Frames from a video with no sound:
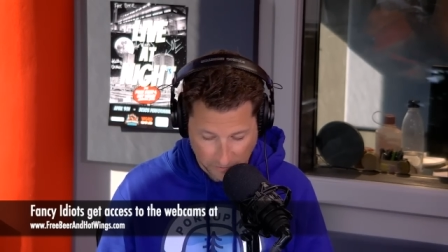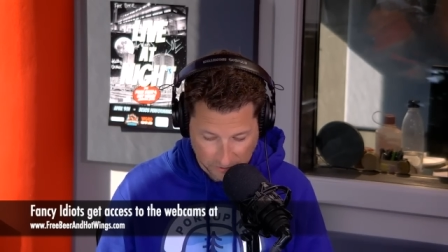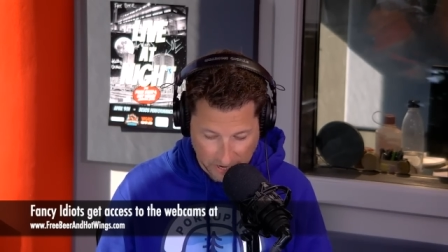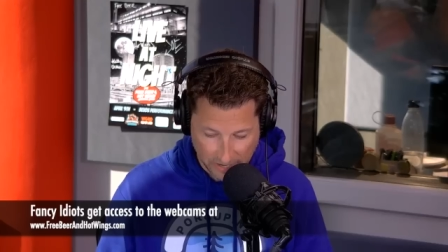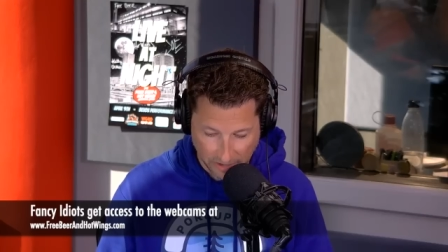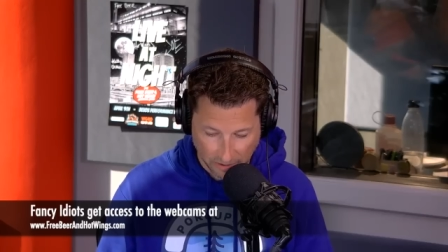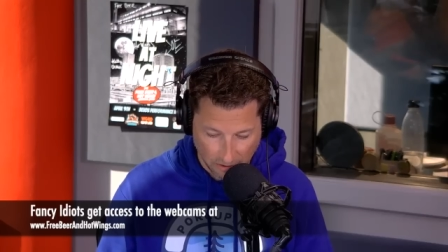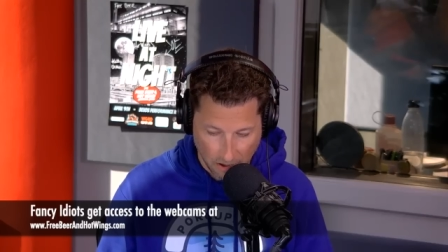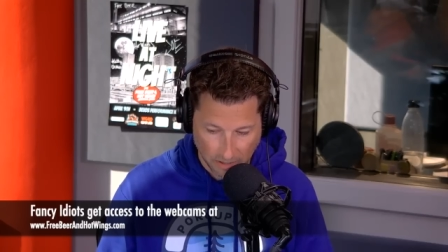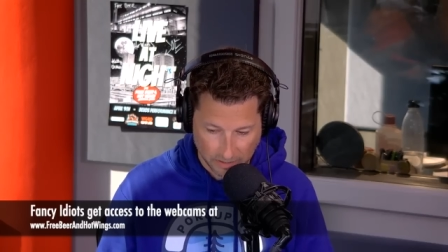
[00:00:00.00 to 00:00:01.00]
taking a
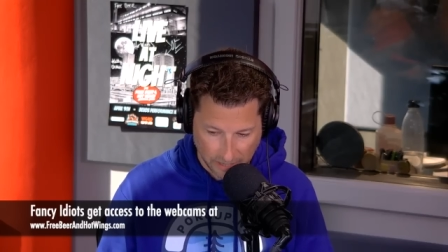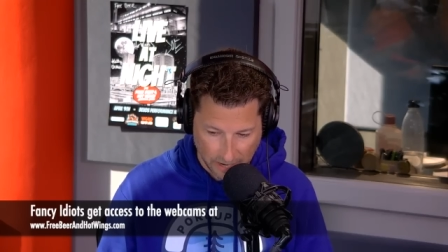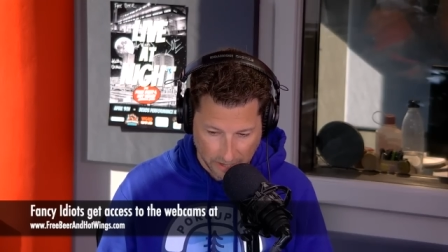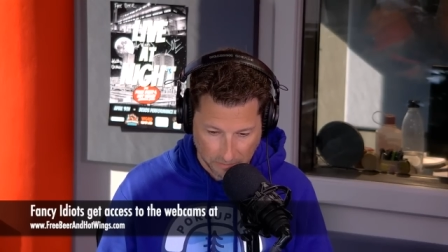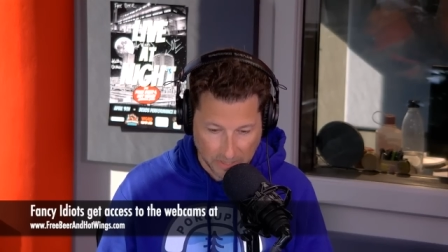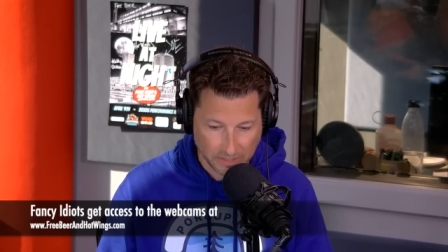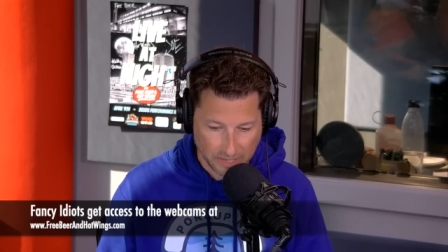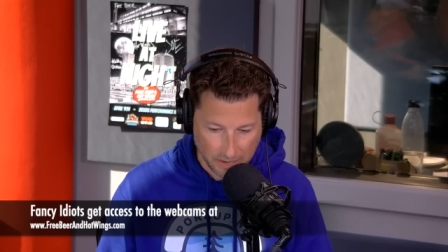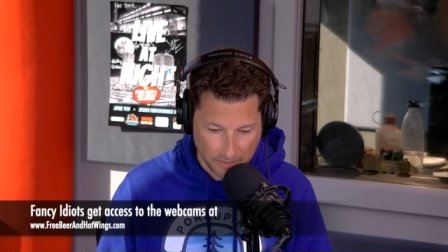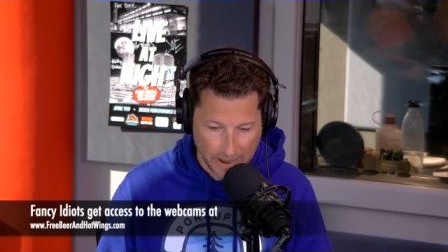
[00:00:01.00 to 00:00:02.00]
long time, then
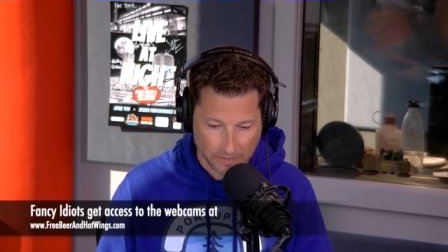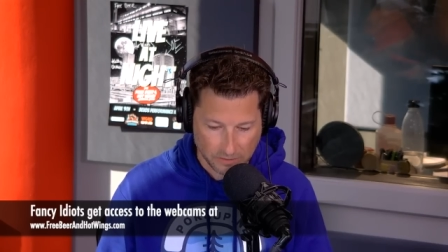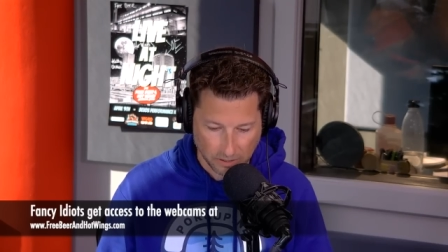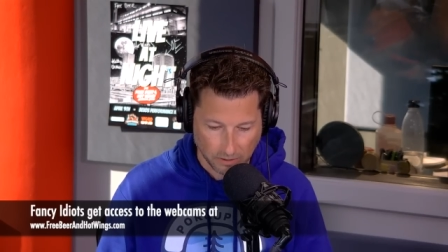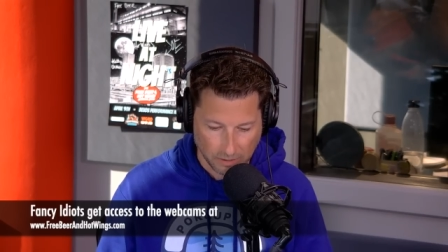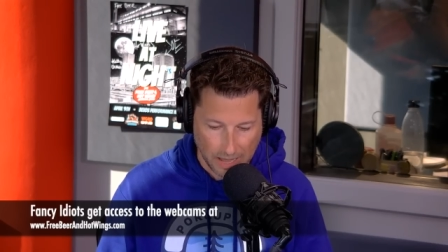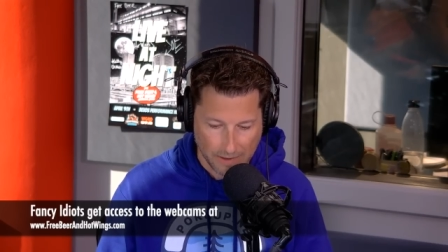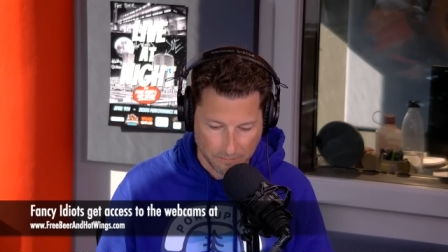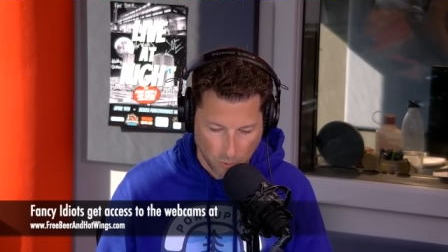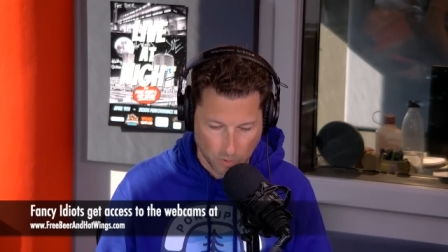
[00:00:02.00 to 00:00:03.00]
came back, took a
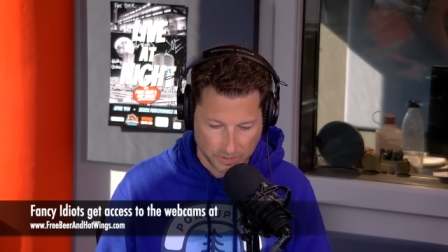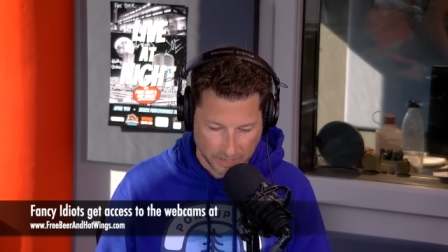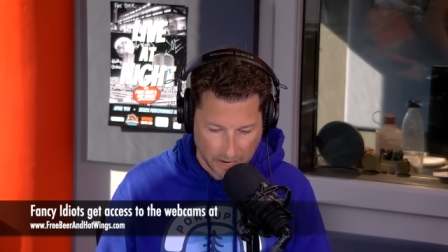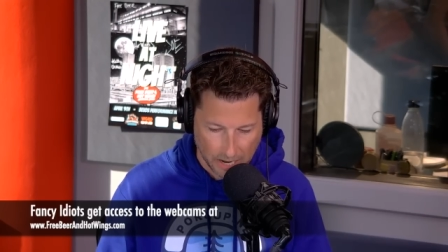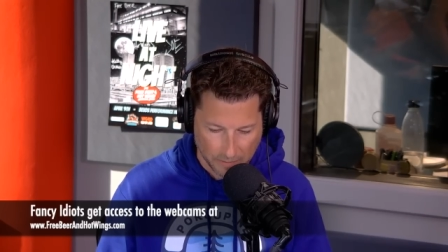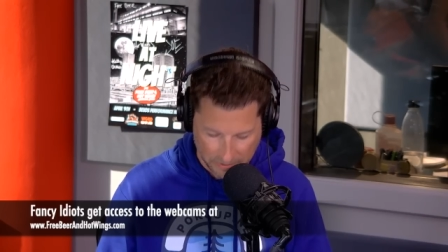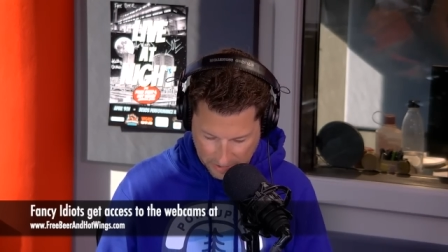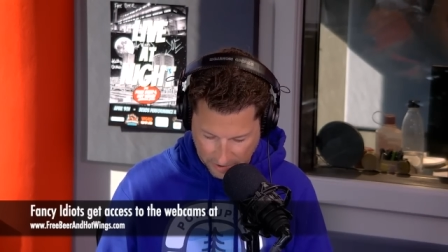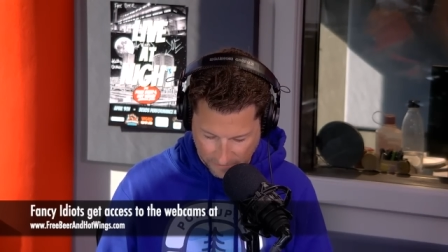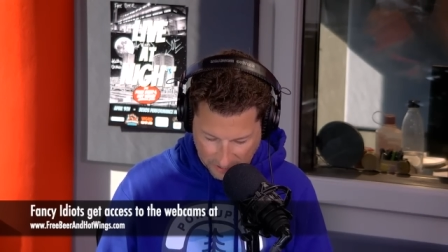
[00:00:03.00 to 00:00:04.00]
lot more time, and
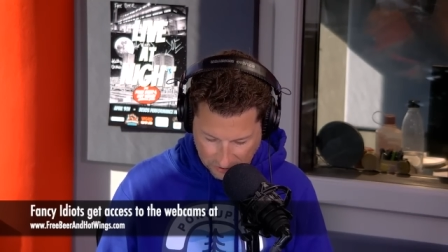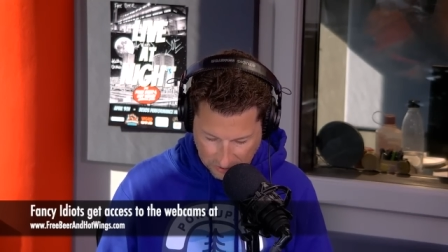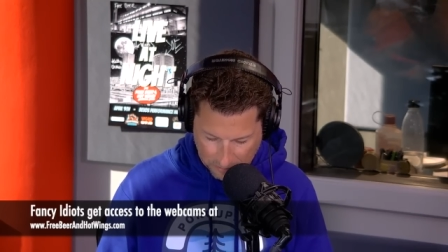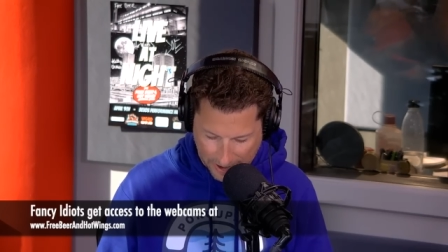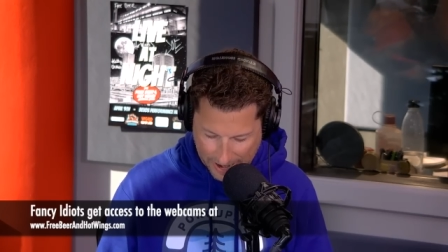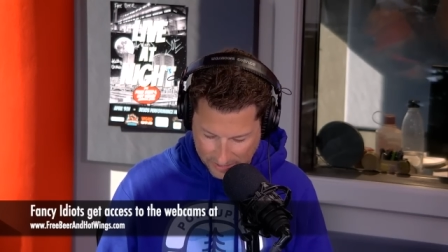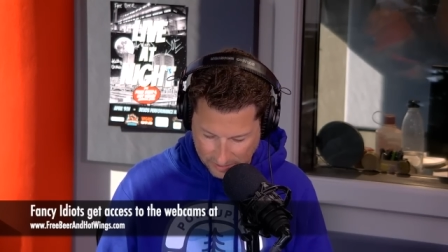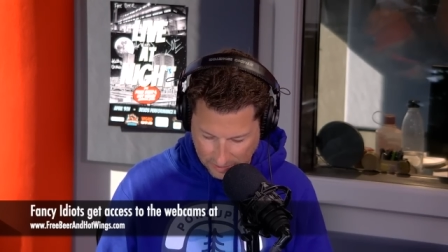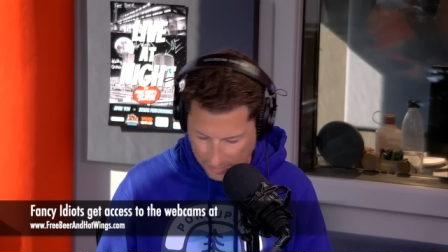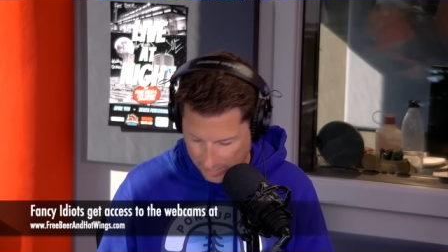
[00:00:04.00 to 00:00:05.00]
then eventually passed
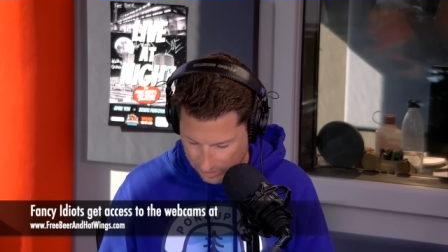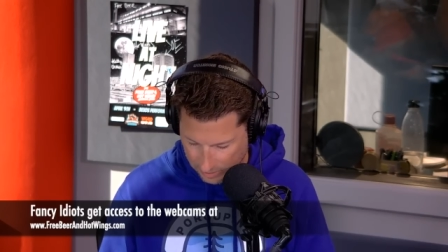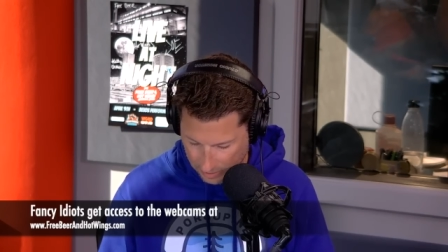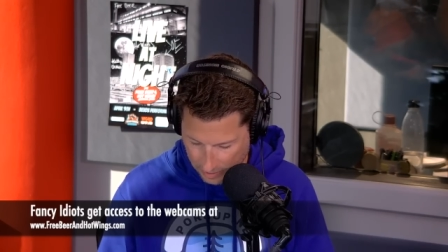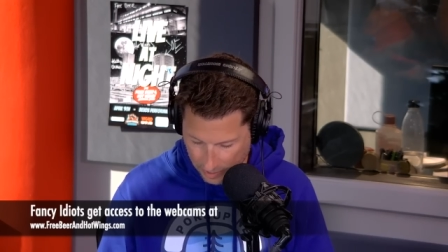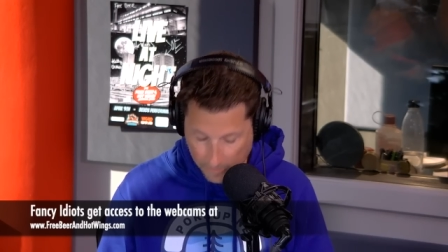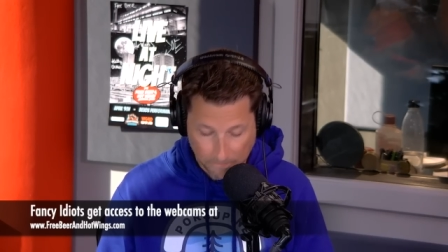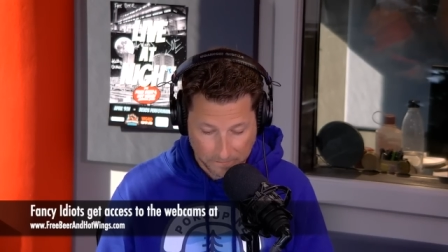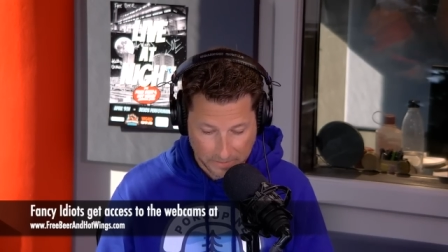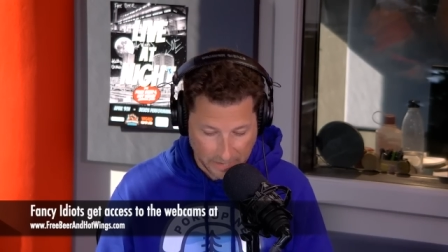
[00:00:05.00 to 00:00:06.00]
again.
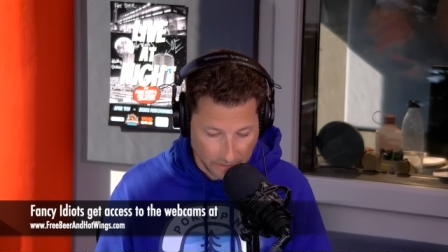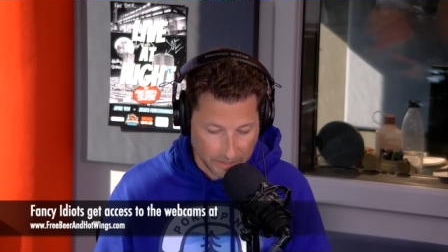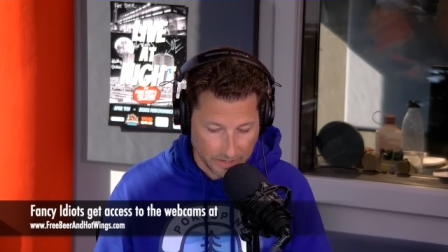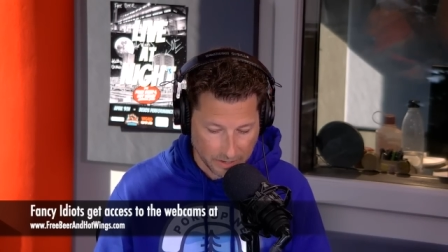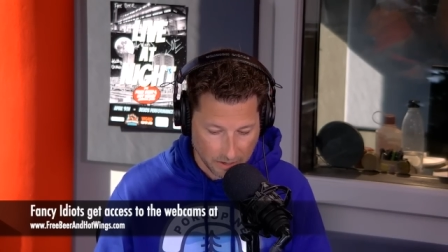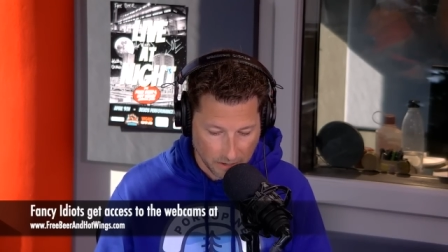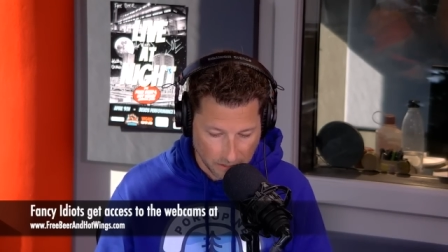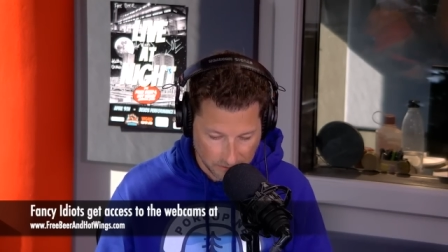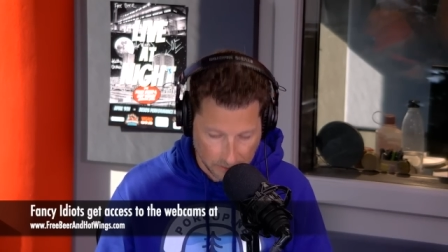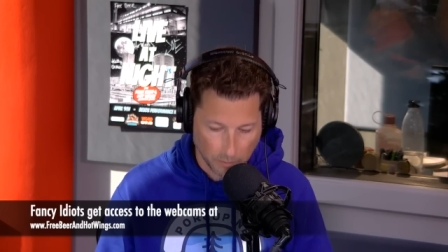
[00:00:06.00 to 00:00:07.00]
Kelly
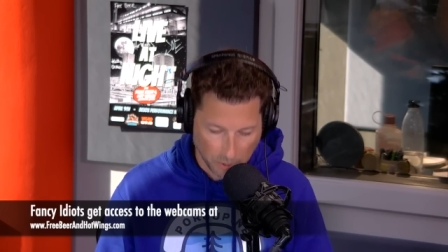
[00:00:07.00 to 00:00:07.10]
double